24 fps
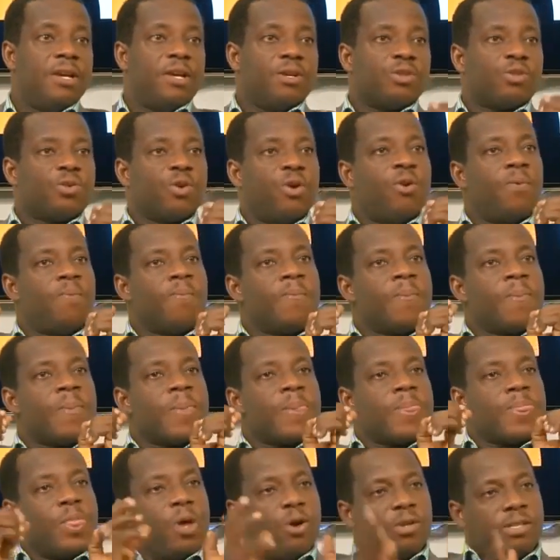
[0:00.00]
So
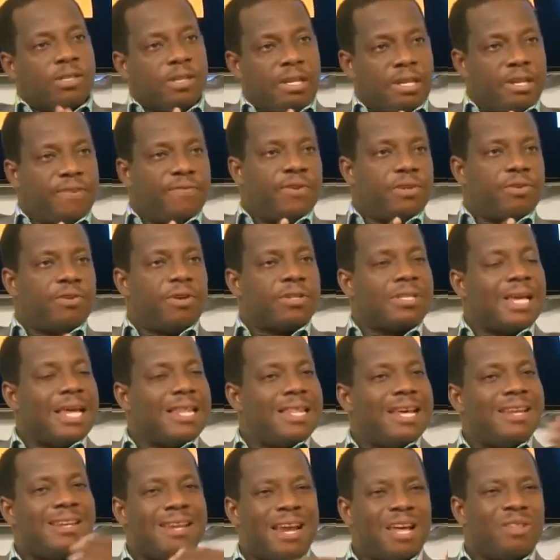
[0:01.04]
those individuals, and
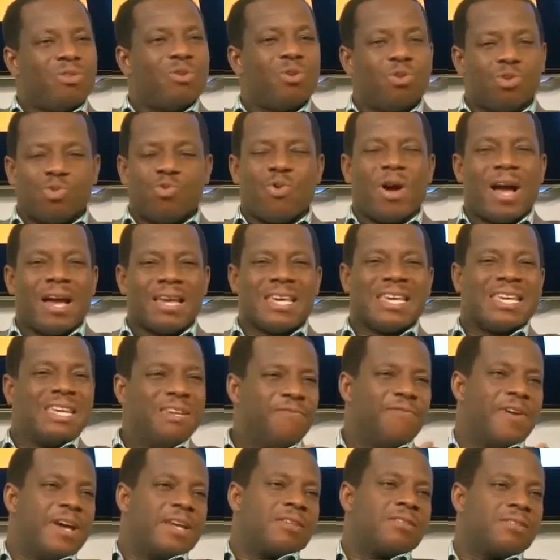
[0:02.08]
then there are those who are
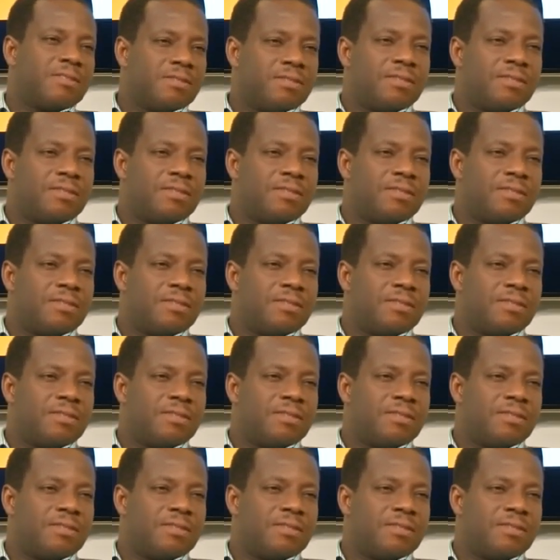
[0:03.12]
givers.